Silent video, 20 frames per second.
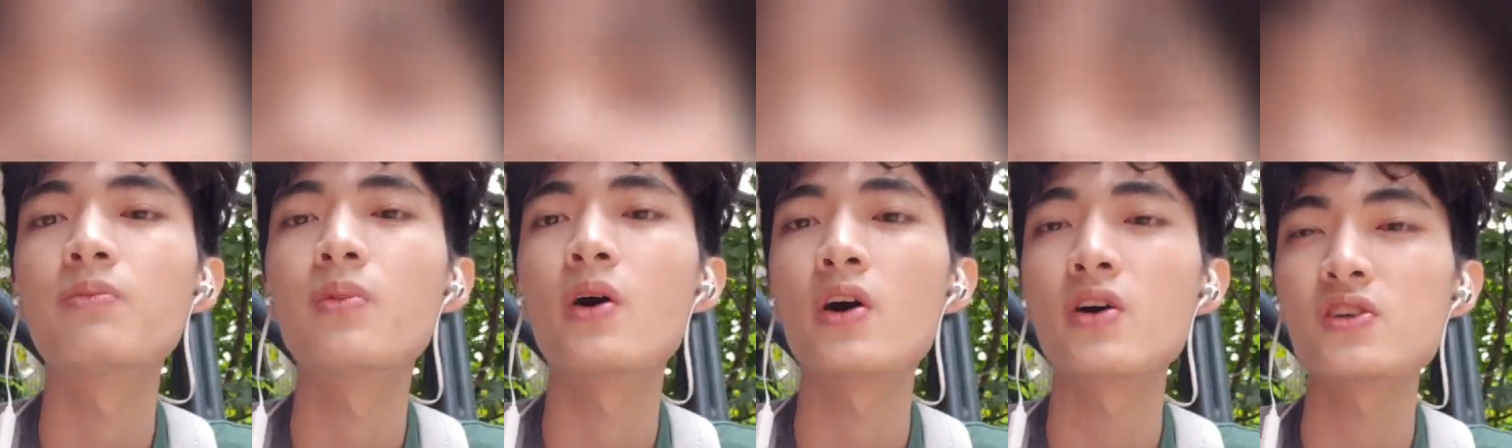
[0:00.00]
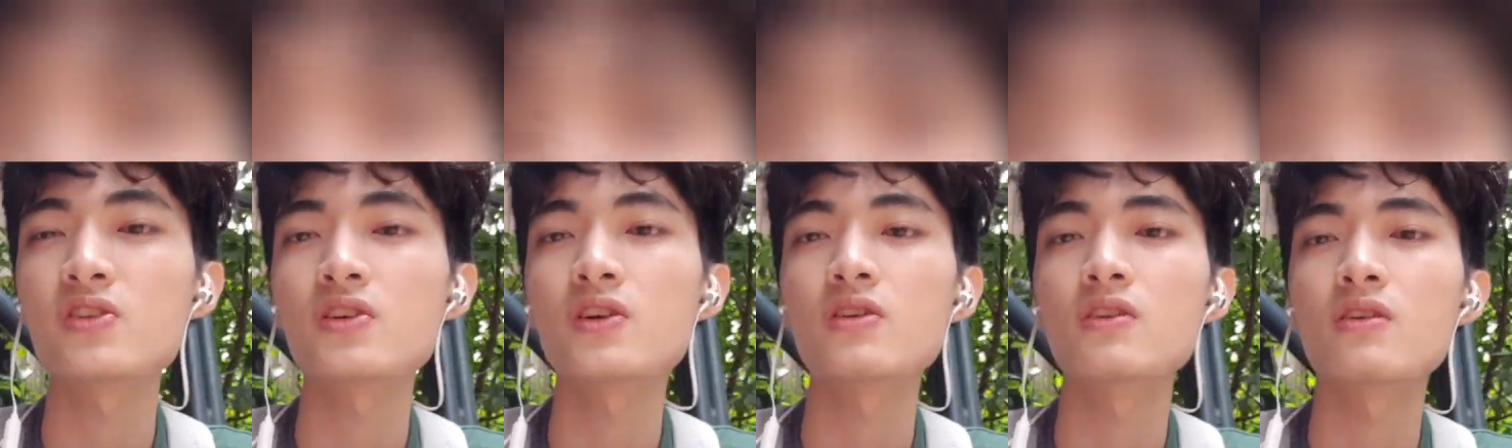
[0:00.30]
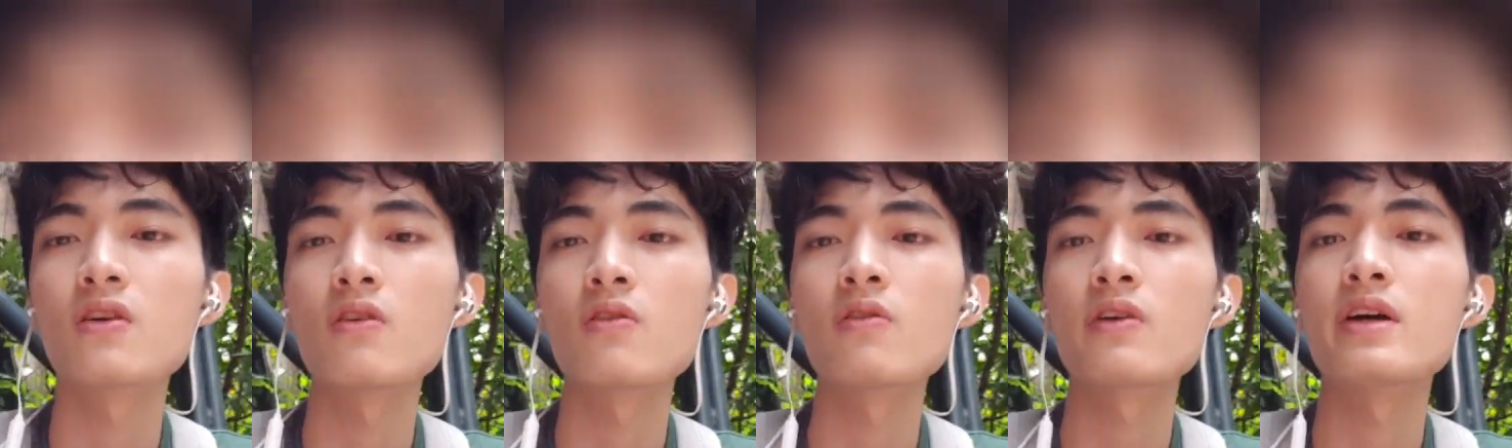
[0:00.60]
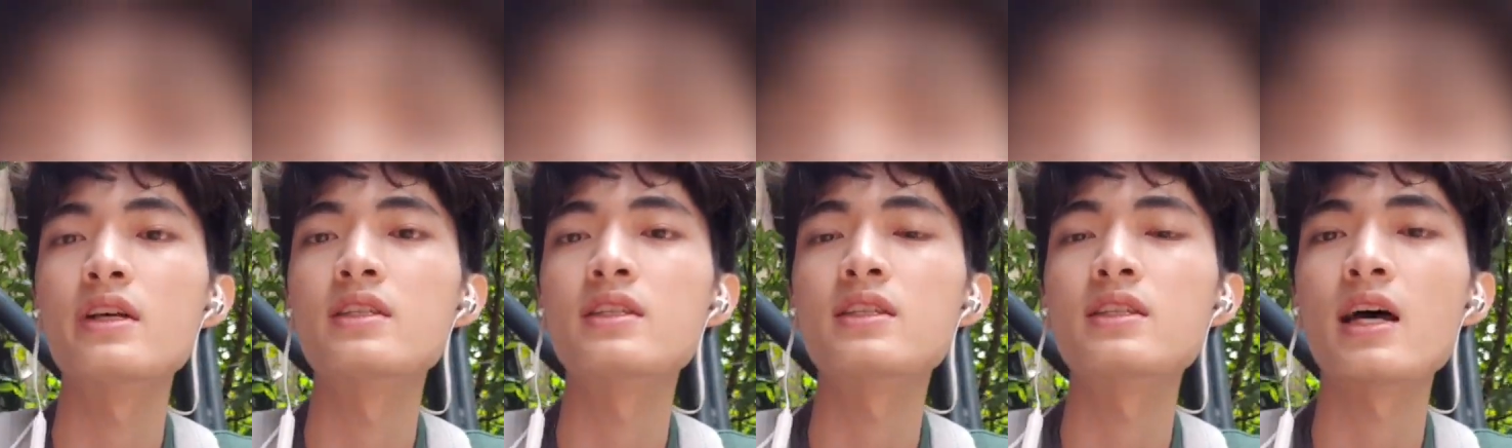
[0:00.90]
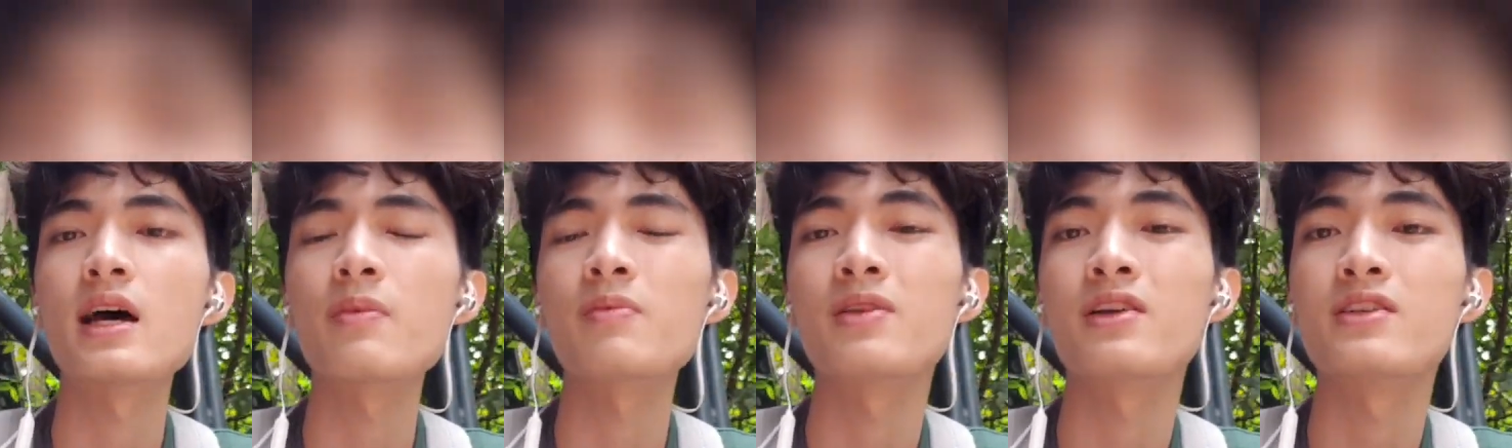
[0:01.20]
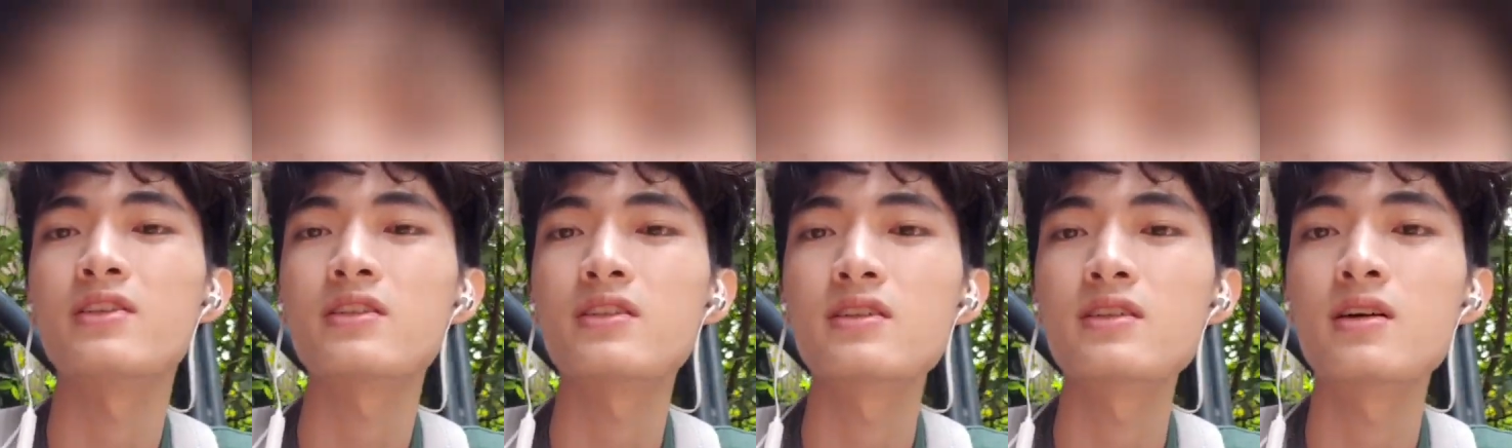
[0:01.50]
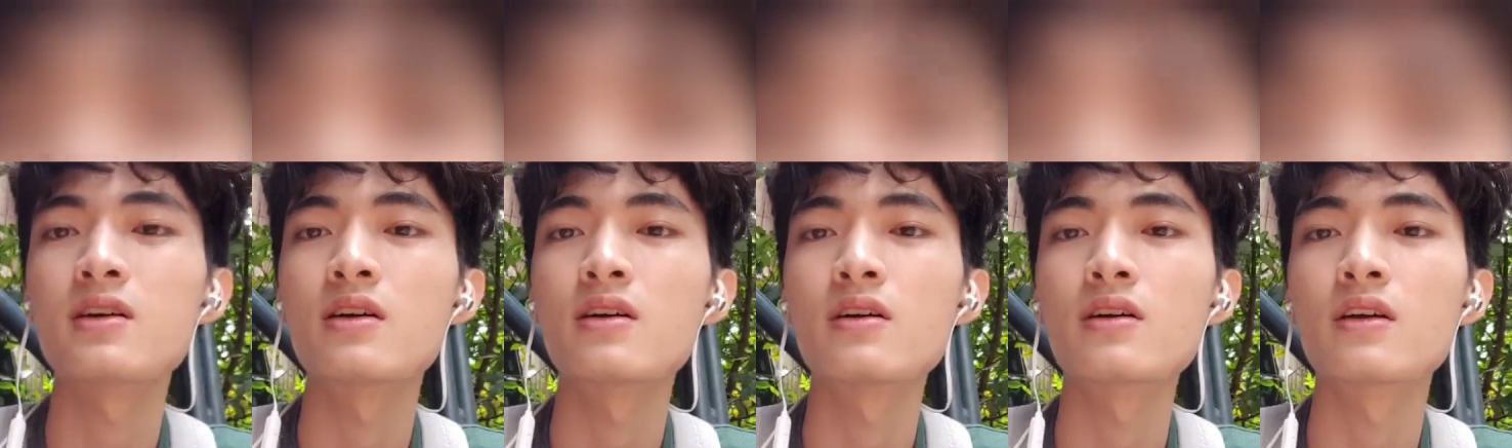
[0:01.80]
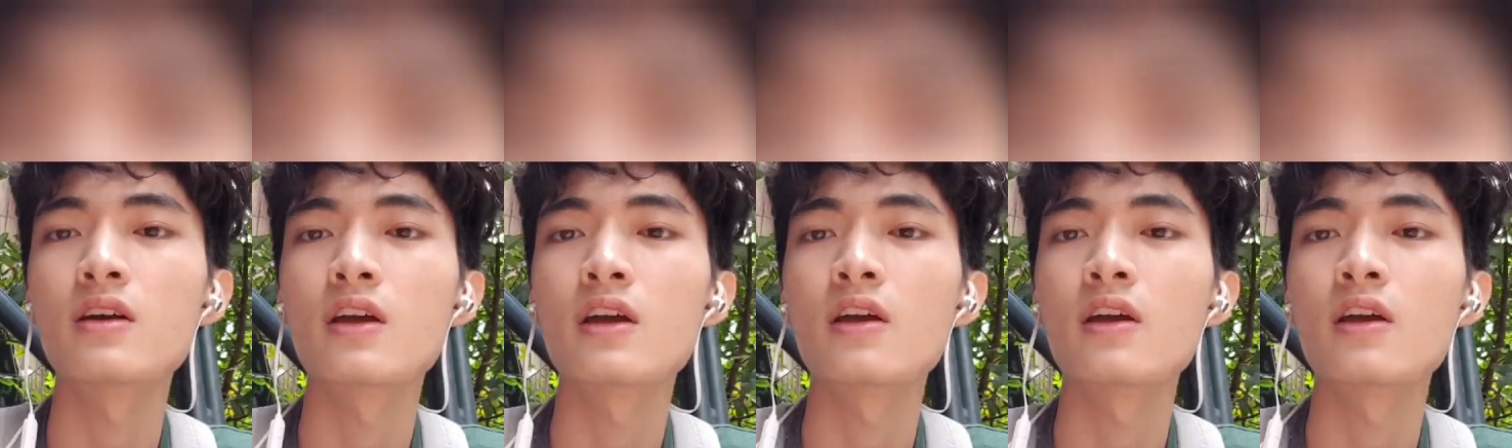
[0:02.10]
person who established the